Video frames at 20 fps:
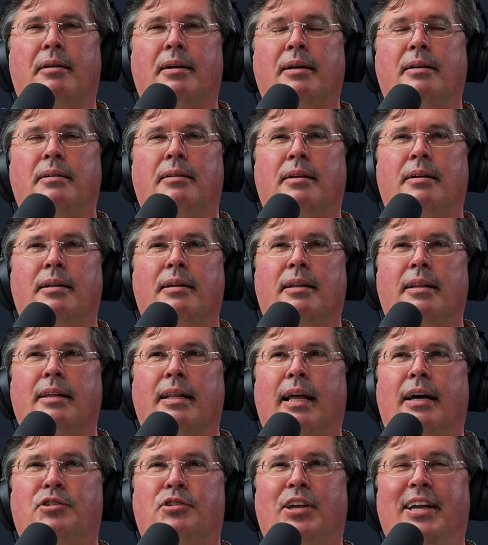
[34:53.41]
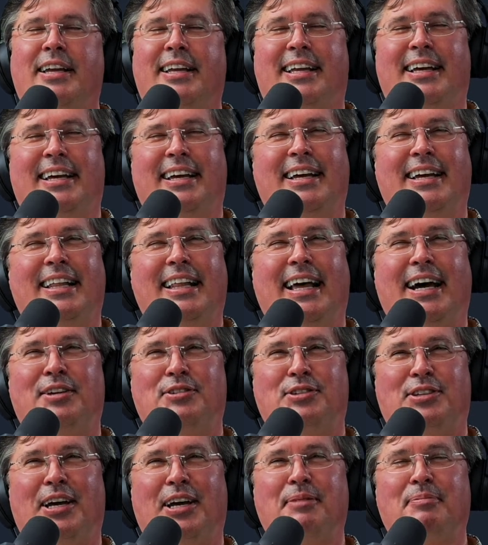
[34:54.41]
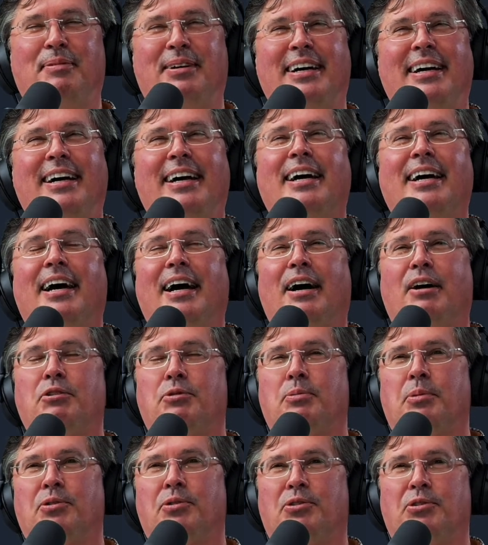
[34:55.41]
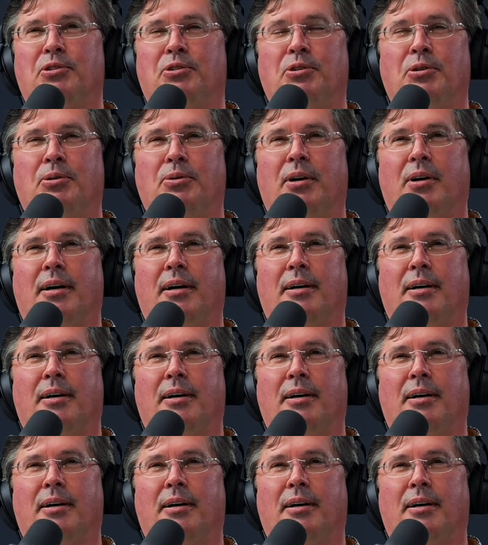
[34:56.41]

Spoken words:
And last time I was supposed to do